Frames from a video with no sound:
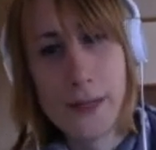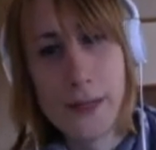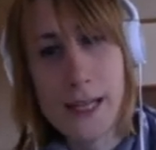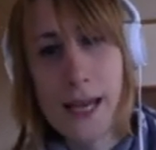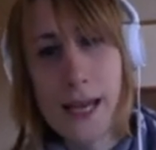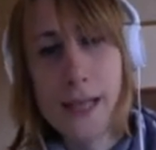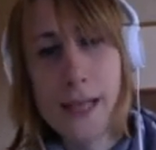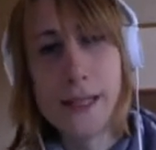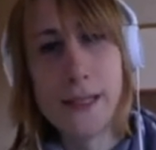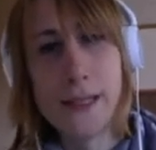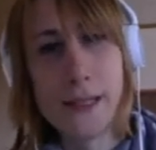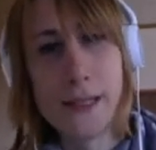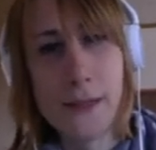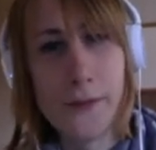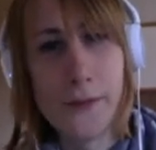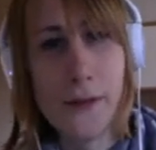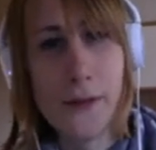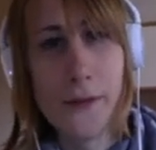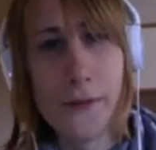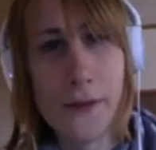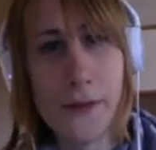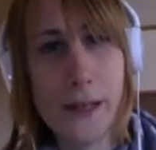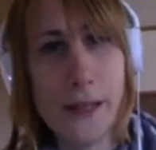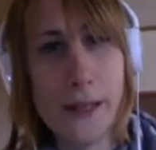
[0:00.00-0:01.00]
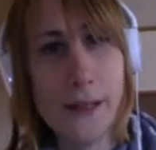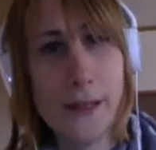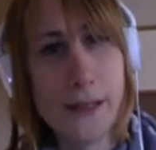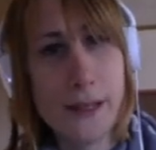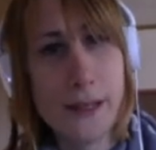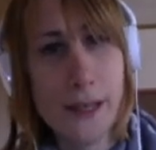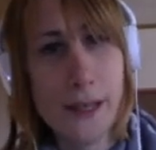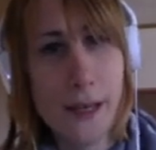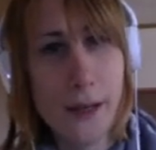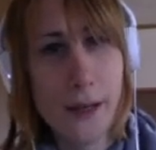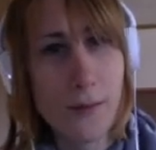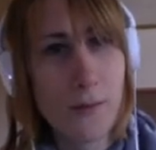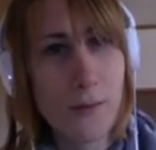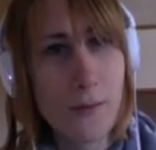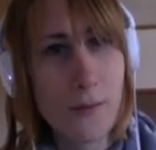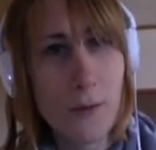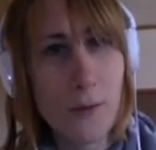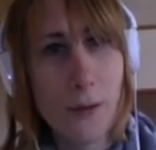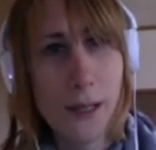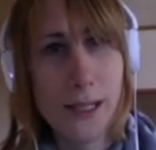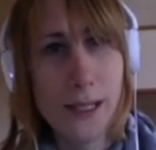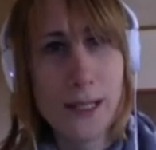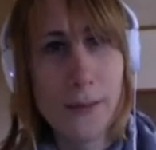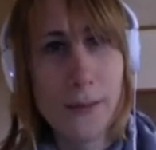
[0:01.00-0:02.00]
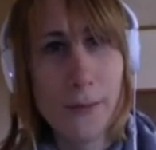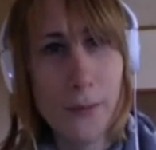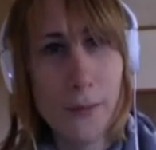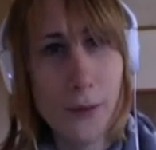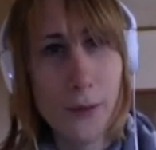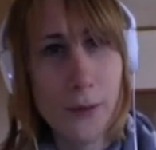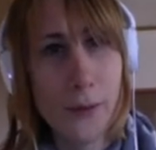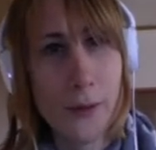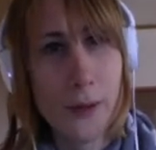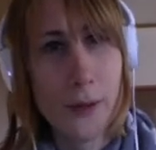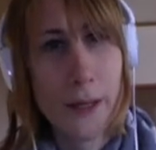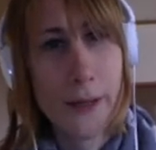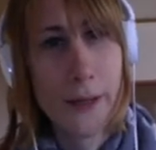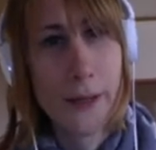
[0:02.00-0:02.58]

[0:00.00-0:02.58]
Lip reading: tens are 50. So quite simple.